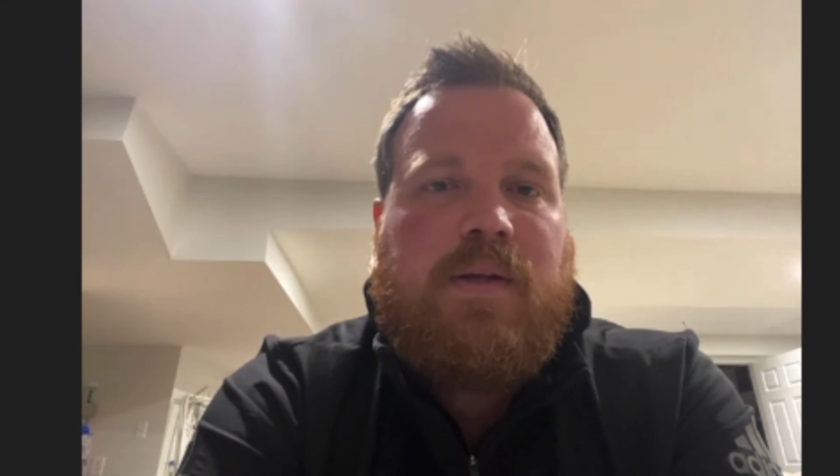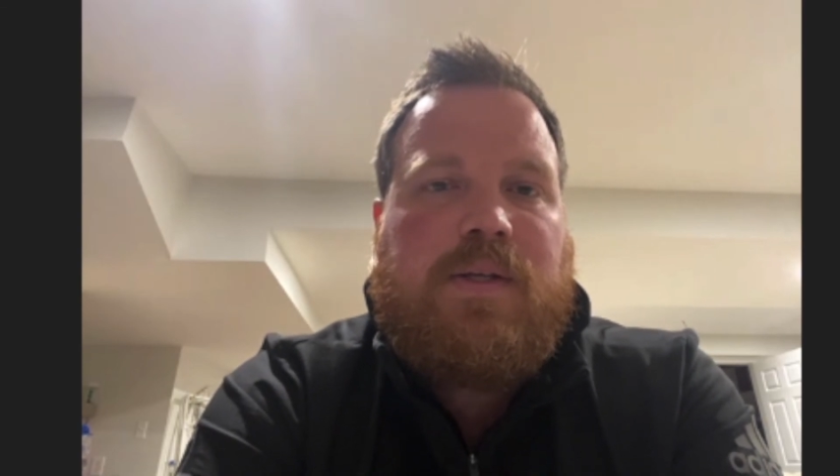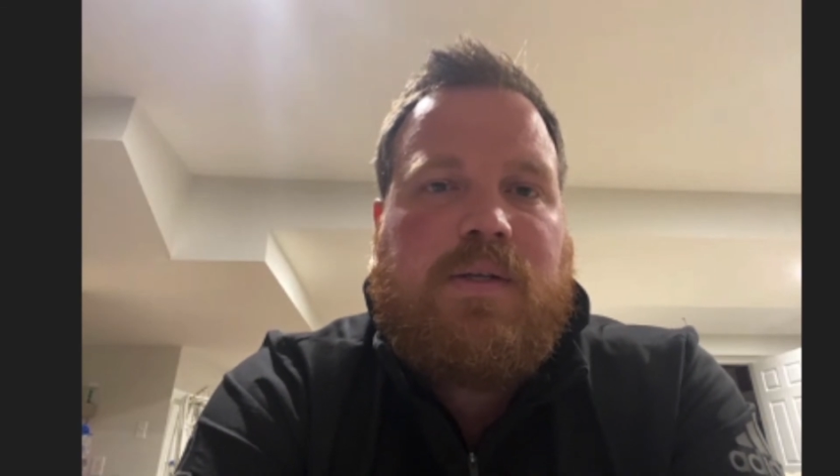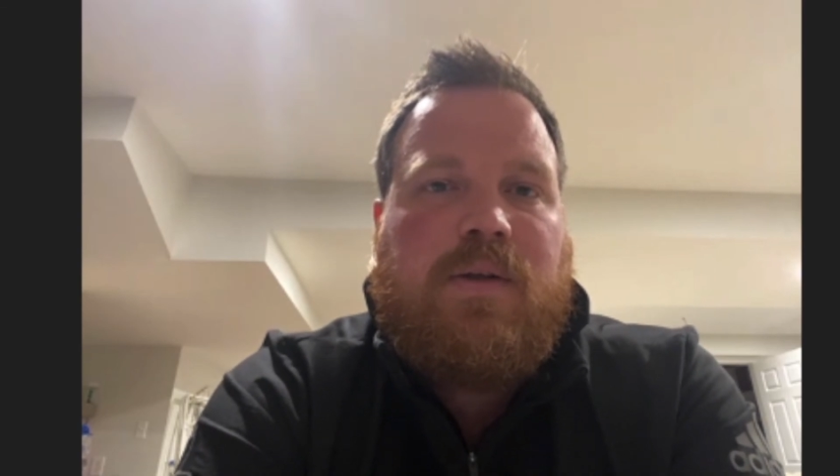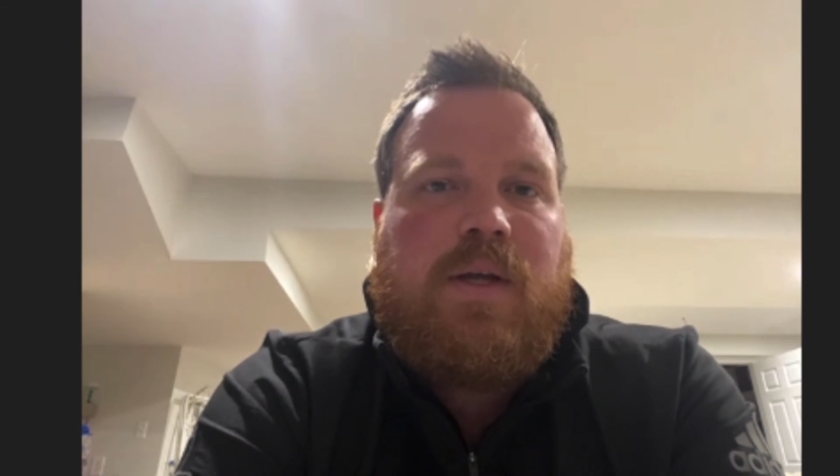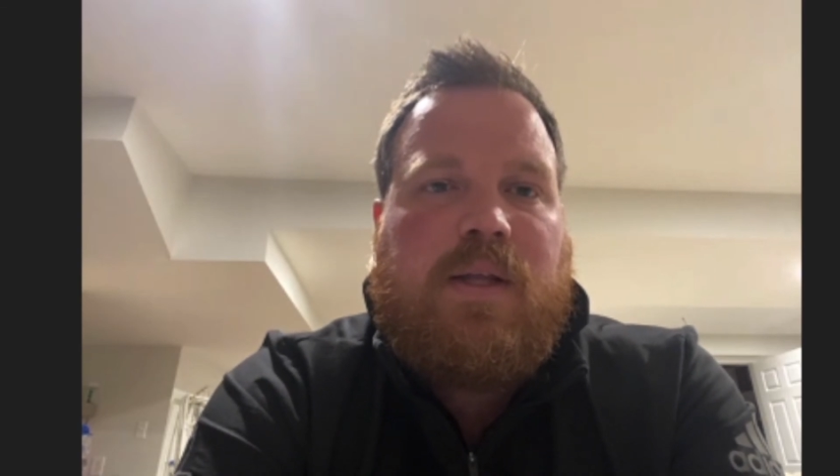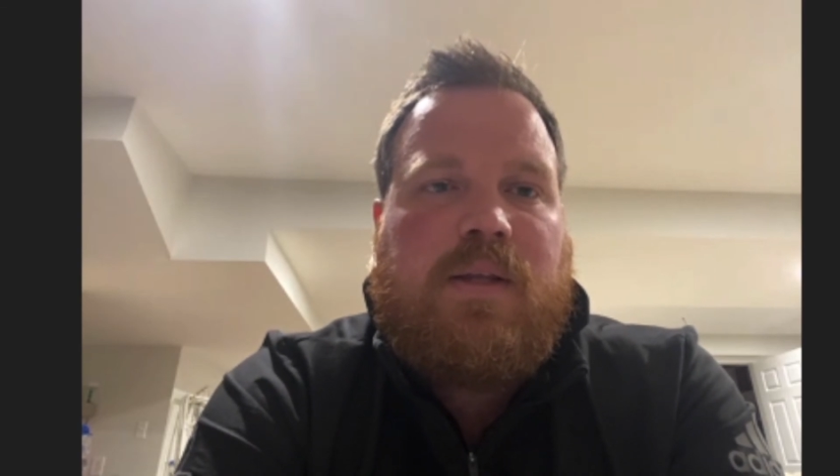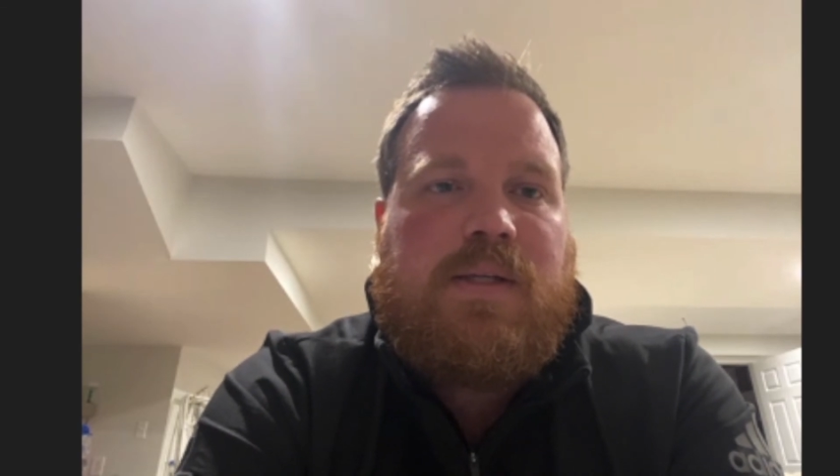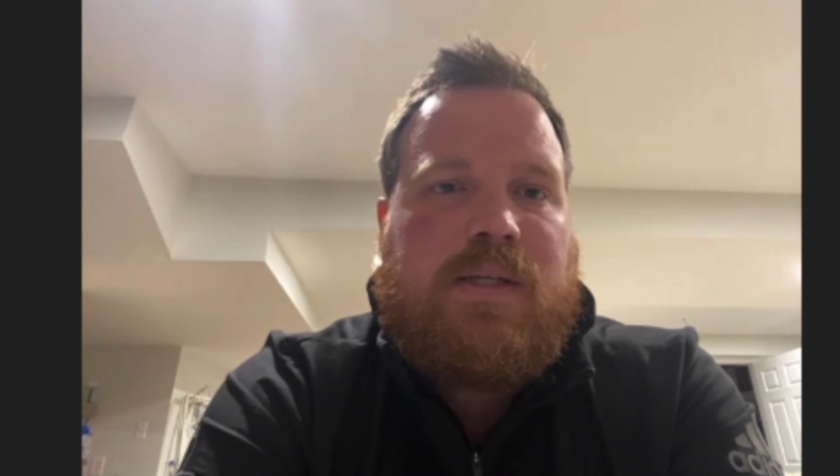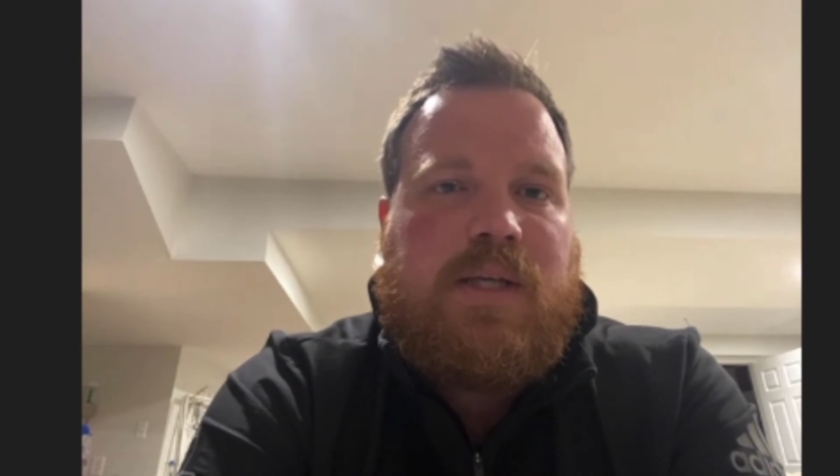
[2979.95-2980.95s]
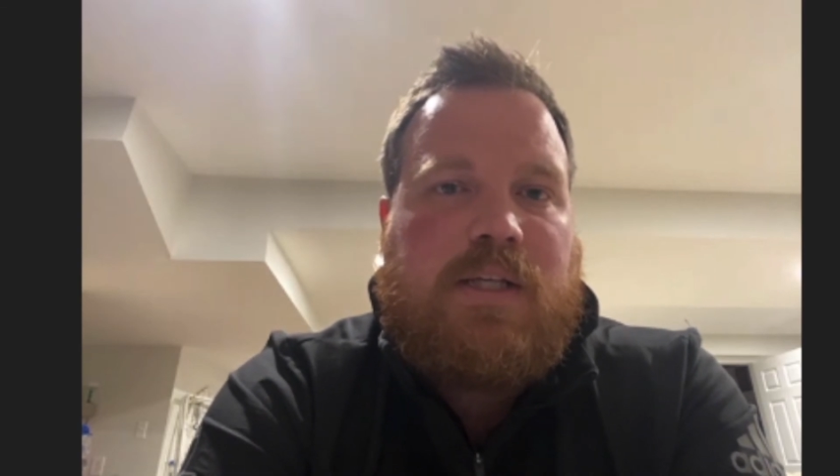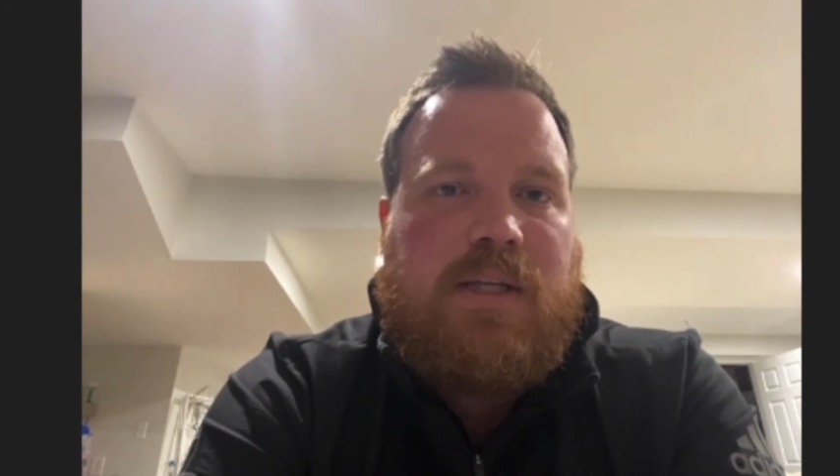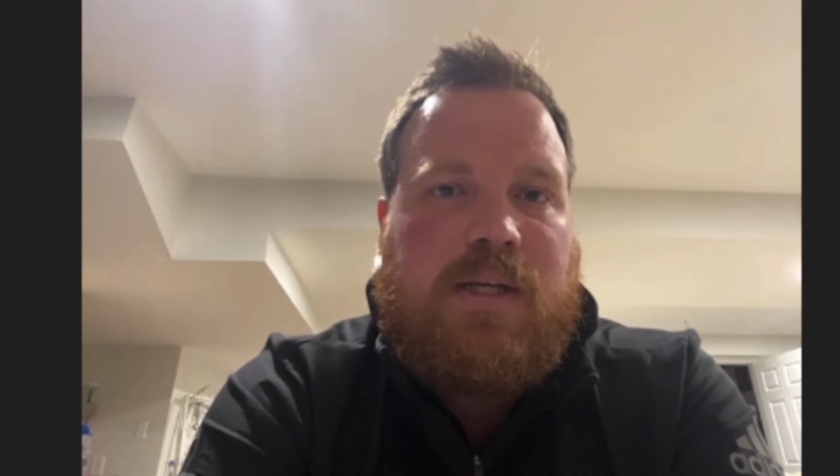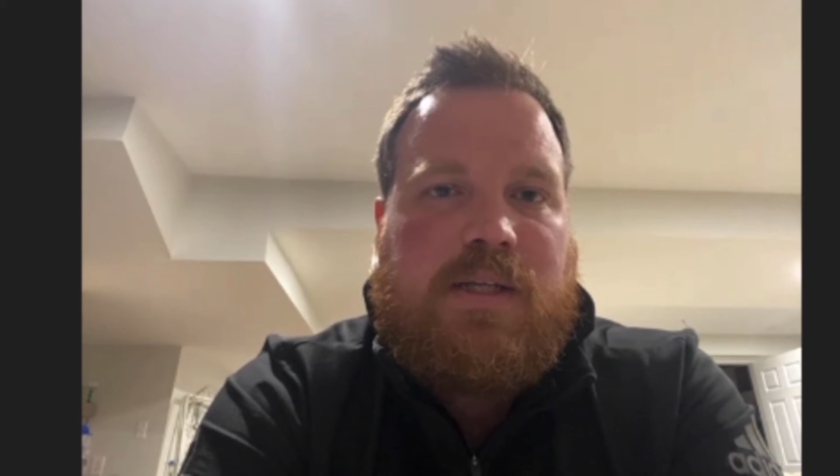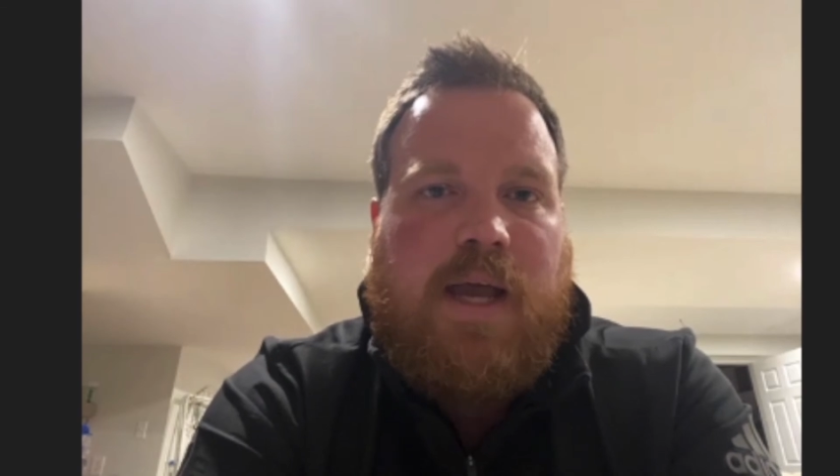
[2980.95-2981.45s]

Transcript: you just look at the success that he's